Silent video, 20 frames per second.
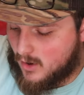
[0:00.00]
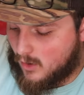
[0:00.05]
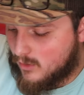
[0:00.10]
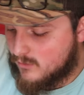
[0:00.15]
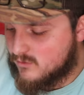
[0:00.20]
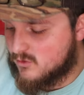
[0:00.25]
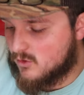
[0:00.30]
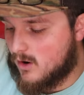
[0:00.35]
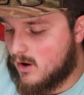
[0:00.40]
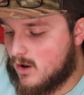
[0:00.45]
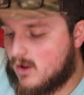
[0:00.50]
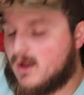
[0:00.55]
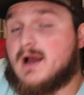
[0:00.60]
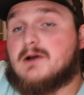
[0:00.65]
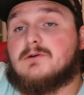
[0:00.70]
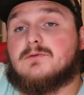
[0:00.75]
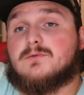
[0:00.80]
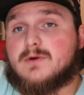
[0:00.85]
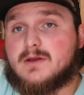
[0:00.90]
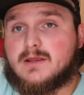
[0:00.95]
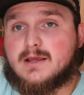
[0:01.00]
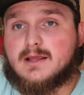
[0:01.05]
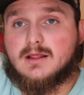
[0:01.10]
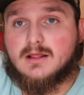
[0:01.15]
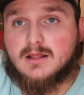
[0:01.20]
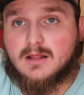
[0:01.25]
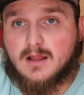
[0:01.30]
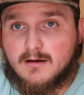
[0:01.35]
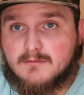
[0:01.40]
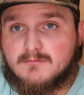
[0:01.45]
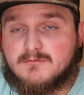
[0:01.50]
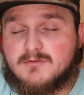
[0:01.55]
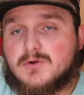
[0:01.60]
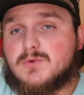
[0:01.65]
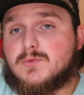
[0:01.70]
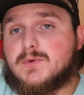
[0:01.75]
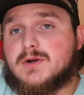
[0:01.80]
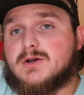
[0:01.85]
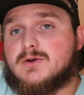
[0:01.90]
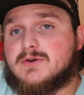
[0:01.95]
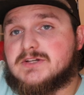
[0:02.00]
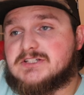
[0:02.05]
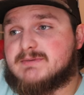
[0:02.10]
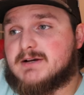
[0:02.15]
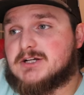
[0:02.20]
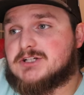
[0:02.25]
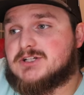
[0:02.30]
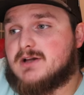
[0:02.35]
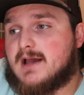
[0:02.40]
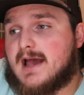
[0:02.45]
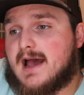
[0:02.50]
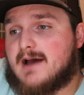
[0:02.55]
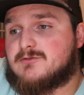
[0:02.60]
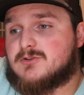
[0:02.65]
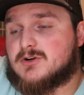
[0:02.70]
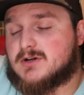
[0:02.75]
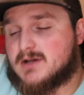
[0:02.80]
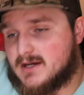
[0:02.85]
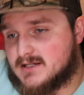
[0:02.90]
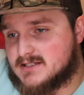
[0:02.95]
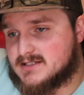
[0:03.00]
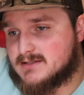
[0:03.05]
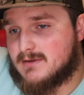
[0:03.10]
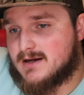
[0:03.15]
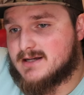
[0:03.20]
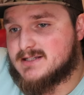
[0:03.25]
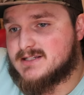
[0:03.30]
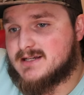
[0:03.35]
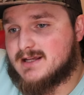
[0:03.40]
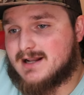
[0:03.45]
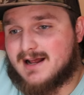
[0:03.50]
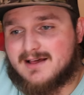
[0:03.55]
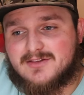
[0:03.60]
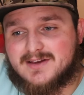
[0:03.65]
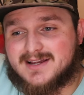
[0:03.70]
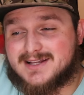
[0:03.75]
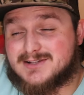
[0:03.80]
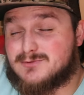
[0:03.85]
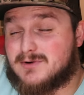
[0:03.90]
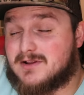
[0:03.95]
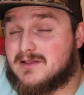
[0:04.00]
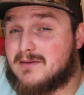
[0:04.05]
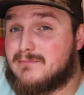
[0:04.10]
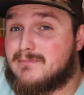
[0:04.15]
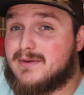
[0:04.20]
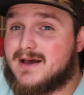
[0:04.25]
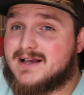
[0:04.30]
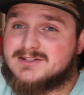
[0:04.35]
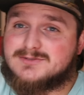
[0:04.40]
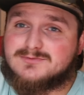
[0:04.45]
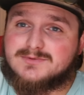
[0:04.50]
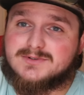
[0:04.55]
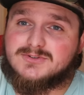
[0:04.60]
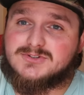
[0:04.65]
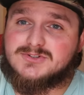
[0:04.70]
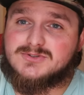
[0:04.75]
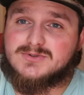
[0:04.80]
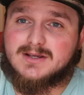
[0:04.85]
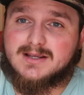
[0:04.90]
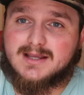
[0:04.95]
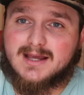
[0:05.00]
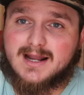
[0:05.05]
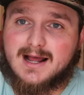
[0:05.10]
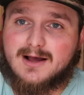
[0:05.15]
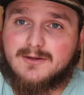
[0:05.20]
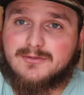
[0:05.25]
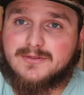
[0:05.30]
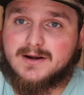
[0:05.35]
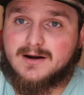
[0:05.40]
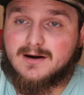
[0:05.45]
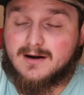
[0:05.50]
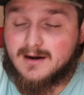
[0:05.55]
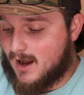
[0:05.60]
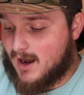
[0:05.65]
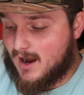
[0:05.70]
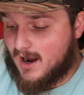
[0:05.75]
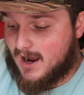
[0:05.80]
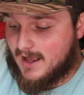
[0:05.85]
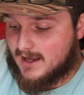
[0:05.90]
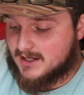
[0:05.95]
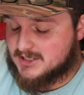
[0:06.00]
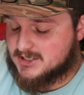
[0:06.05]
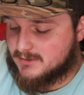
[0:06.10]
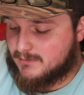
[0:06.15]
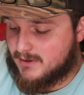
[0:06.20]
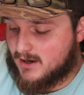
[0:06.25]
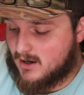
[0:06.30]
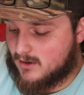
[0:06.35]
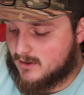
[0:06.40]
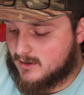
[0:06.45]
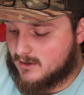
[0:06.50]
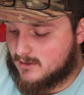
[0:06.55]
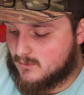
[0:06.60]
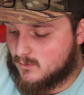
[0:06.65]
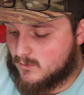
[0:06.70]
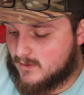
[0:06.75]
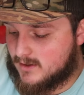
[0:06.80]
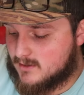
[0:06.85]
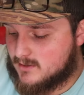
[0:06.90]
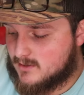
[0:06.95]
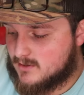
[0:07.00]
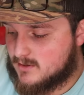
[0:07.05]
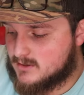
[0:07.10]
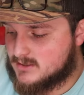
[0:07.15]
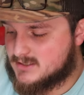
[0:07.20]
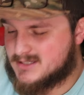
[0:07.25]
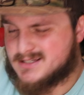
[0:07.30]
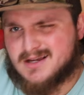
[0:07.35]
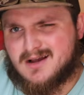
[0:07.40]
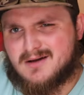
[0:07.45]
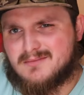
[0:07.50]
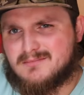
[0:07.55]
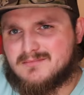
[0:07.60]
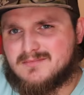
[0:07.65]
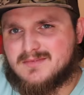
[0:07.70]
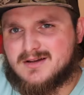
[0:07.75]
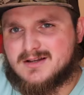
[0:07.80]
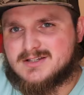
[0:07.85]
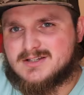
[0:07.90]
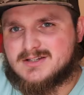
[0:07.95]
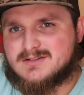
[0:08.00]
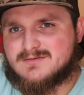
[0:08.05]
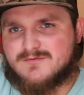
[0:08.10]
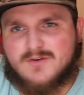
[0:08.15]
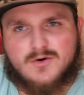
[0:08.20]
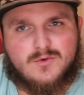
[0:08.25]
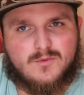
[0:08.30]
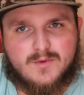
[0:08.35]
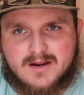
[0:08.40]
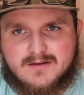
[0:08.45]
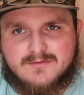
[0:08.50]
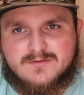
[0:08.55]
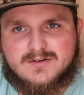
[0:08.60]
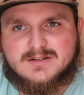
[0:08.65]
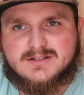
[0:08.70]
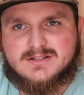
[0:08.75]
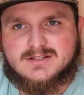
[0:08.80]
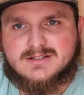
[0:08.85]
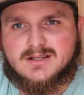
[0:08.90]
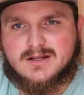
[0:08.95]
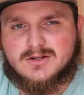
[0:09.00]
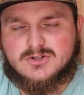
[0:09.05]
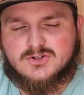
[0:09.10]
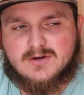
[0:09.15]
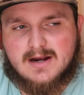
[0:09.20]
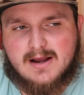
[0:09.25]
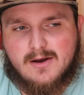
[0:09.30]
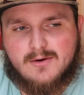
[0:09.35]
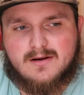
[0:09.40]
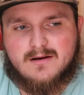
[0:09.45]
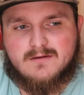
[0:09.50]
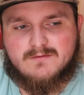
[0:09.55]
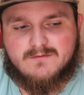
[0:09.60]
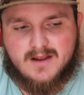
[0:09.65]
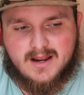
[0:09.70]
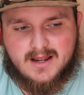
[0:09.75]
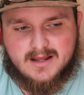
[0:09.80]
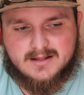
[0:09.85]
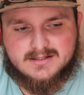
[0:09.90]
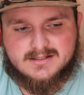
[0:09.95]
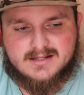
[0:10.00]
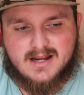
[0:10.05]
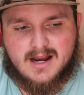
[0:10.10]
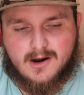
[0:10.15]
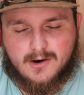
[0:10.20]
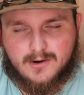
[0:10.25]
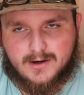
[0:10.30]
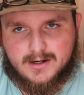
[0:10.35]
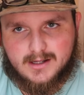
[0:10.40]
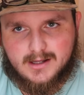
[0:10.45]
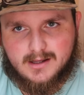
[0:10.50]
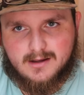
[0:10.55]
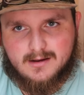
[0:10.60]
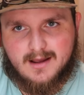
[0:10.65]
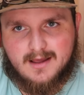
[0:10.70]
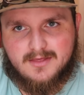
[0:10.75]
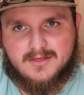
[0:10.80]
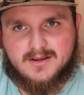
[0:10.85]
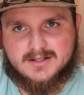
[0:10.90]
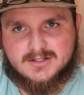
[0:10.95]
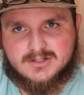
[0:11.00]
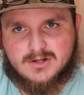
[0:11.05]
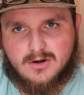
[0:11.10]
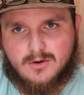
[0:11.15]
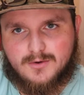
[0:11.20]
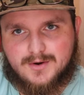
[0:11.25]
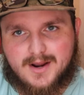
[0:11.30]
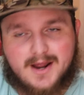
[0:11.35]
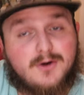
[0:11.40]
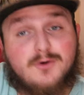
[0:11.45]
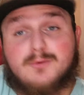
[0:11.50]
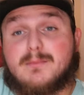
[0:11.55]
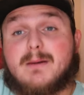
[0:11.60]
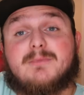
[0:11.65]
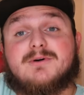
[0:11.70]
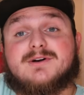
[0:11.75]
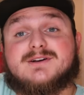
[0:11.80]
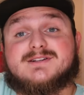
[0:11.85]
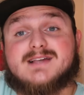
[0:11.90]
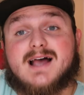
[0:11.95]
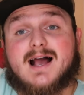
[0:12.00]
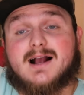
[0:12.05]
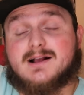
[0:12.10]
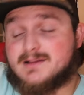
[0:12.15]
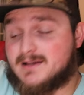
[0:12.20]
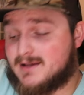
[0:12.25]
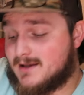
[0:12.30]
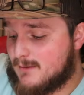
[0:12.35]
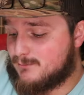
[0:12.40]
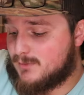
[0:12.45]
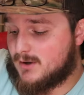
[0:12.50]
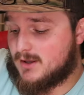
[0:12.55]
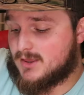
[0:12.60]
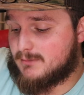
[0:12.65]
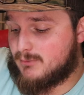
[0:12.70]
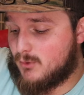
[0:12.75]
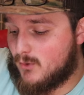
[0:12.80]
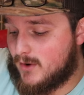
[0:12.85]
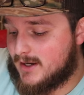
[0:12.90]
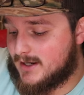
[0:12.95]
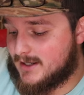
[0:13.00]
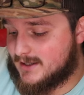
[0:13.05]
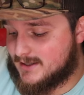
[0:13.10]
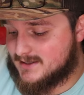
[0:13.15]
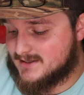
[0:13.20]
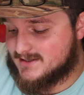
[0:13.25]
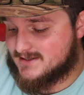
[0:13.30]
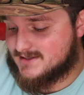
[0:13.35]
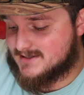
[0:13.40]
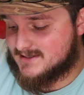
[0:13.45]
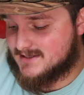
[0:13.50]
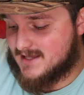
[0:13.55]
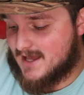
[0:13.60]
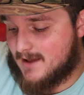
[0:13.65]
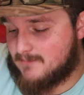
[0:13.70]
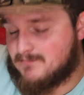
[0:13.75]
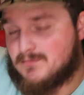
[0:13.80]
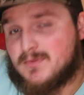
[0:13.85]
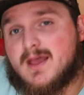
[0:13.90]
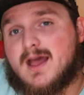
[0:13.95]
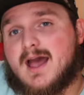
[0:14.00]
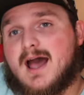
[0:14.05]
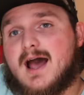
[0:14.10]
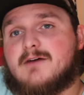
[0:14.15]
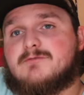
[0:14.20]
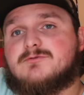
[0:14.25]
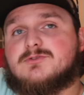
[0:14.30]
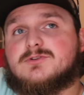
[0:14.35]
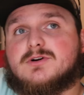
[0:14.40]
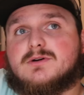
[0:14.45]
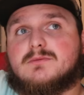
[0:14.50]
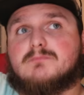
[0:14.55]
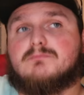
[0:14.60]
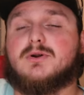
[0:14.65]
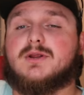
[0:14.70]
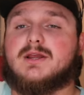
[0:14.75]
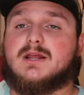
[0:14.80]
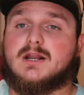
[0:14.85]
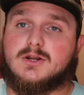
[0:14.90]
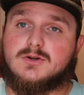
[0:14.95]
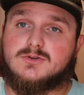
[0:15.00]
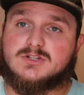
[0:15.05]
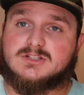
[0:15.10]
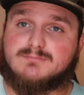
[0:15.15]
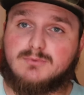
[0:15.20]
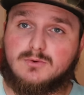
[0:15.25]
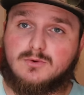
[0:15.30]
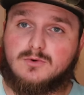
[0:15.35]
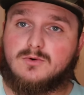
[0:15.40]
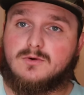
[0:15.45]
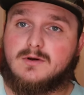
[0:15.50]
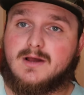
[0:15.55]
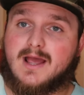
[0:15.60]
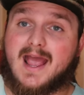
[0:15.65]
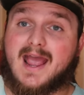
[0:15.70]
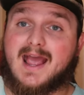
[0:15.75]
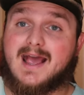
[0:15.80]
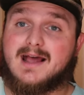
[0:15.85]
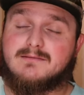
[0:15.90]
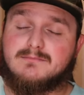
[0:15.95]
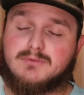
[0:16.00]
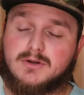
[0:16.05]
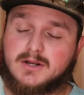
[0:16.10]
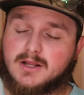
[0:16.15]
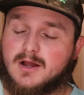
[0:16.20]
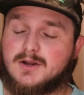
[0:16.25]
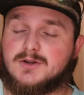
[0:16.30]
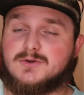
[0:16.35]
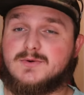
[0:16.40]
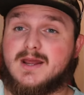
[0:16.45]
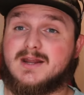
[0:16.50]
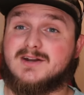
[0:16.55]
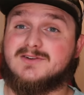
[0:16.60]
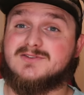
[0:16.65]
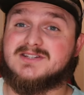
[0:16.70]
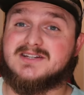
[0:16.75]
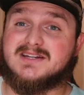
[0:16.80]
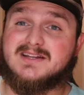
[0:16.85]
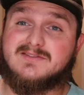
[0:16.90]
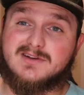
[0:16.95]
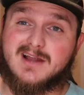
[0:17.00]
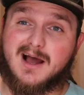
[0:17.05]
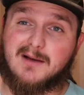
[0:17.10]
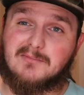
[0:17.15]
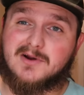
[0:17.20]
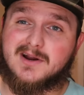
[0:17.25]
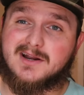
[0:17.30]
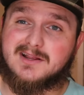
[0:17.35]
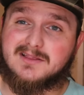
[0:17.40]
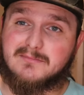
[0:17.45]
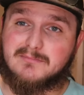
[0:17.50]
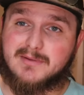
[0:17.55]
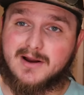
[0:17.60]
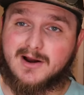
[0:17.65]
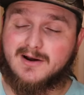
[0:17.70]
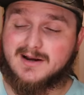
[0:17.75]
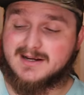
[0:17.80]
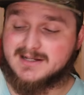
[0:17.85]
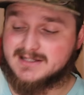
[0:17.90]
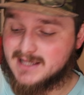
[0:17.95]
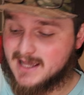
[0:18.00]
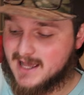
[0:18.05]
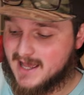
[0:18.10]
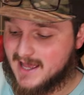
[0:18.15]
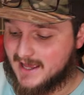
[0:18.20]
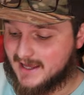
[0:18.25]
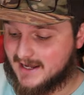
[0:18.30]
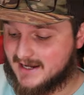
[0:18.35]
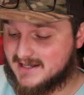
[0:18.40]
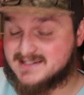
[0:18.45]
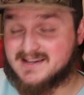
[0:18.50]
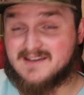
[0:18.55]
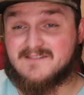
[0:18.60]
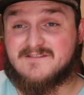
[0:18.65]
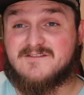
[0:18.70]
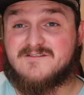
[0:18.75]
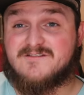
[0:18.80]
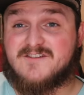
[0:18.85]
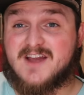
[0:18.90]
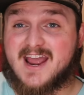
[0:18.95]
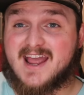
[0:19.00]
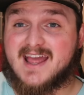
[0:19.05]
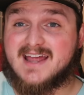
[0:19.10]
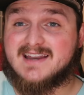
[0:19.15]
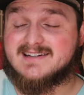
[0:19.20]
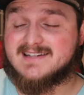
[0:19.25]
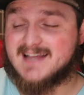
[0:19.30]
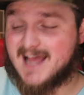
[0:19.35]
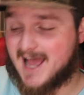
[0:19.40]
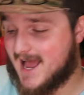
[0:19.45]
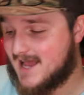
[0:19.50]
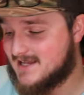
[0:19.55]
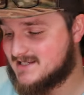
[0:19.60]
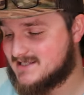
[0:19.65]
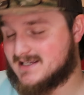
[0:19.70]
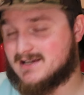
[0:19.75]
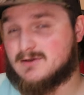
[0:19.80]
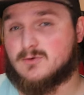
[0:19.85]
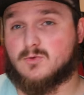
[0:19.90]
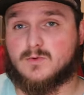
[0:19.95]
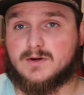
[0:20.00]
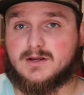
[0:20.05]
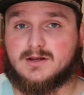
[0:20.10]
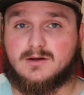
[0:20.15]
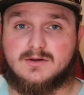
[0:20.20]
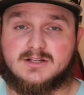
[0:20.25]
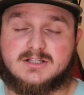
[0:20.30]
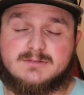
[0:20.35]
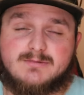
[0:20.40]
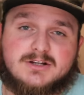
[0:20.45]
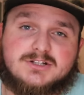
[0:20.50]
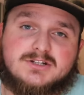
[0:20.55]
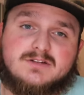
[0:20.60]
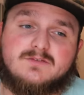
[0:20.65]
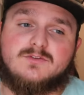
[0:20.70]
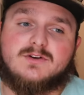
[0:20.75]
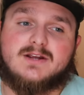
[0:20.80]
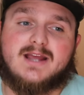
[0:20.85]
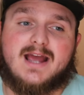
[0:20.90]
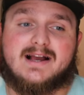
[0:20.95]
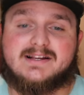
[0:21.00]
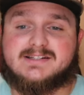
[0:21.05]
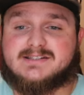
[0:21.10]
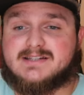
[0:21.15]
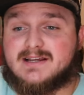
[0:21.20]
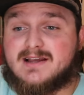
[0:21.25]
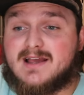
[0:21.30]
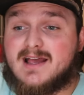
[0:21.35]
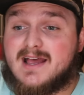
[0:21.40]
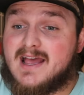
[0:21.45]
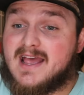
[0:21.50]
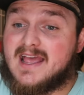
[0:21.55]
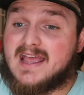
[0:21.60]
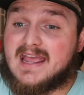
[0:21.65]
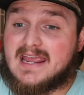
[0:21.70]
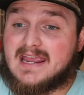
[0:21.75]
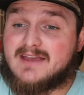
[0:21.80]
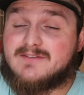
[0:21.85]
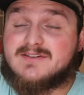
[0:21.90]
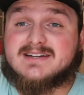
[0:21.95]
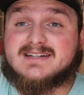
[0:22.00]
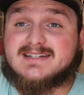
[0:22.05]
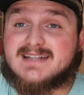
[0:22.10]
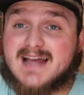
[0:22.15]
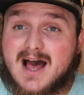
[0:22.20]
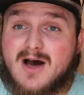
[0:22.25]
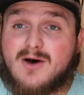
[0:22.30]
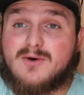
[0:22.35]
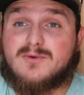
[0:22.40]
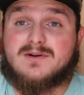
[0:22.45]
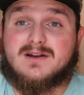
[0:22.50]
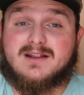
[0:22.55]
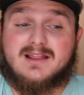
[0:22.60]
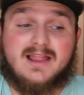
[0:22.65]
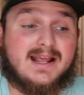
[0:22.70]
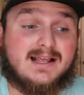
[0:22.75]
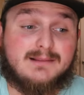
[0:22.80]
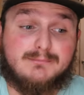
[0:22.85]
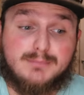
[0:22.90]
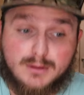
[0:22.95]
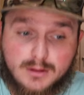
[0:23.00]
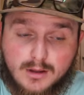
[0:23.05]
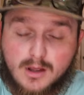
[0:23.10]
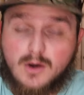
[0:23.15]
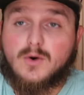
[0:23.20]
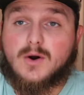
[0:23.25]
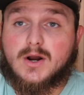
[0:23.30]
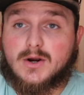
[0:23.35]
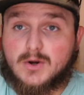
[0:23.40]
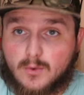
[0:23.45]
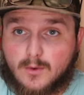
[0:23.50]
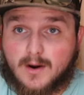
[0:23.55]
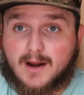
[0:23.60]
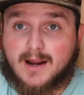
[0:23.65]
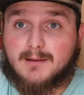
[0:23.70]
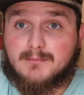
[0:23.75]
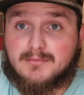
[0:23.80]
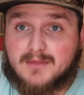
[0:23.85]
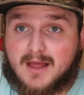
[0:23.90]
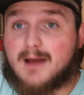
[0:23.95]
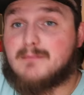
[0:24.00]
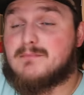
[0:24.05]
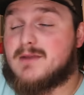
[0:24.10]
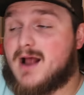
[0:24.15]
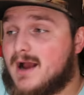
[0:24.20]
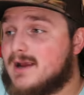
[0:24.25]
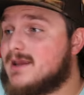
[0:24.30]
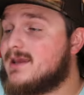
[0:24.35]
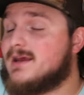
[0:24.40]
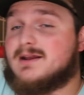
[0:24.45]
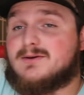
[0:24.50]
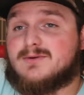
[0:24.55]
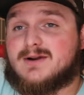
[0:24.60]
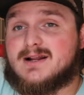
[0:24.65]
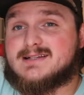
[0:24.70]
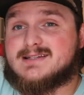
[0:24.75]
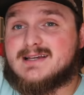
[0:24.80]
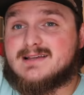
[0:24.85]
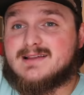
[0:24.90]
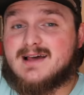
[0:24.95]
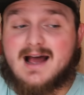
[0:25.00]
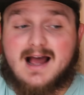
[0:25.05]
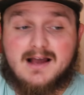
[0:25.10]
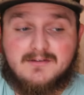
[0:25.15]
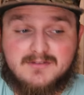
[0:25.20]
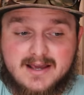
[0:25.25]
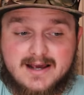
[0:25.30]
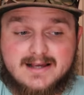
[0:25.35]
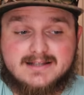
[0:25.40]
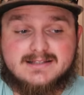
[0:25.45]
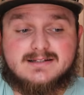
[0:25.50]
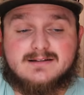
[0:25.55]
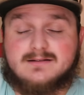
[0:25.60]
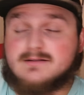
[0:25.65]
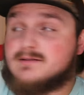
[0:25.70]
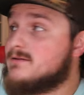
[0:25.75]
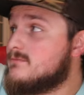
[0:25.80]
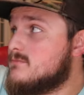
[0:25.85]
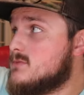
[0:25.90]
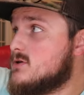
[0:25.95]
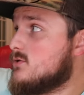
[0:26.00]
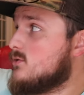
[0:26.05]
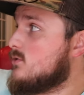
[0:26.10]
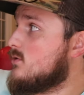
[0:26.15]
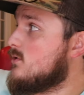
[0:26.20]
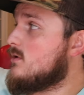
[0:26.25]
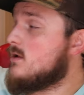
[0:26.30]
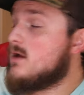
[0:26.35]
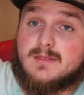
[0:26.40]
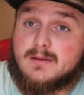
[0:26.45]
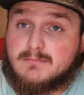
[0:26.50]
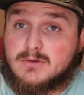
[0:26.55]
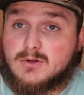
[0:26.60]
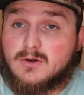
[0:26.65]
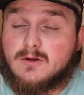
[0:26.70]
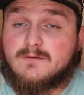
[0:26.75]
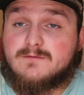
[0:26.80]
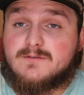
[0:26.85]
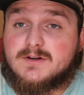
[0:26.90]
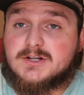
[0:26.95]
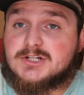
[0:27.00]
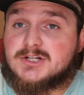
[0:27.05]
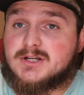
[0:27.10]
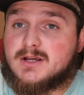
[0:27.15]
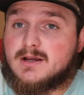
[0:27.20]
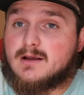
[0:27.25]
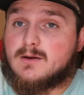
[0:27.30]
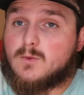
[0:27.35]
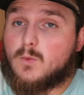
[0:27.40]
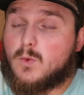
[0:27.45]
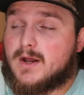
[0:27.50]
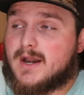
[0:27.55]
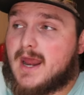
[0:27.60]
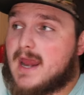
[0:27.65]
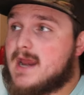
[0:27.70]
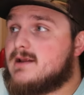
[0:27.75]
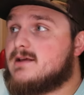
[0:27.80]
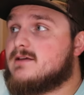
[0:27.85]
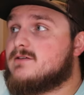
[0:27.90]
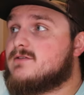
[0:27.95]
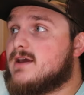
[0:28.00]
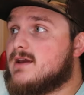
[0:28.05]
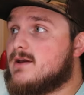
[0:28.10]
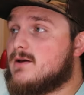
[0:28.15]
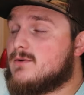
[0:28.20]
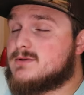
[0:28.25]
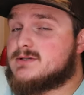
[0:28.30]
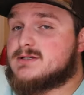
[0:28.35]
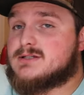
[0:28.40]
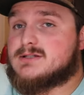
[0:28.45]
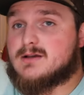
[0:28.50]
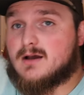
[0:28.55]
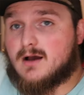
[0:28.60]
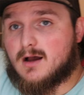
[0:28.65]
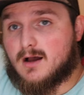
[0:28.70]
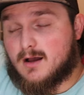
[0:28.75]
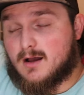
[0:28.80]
overall, I really love the reel, especially after customizing it. I think it's one of the best reels you can get out there. I actually paired it with some Varivas Trout Advanced Area, I think it's called. I don't remember exactly, but the point is that after putting in a new spool and putting on new handles and even upgrading the bearings, it is a fantastic reel, especially for casting even down like below a gram. I'm not kidding when I say that. I've casted the mule fishing 1/80th ounce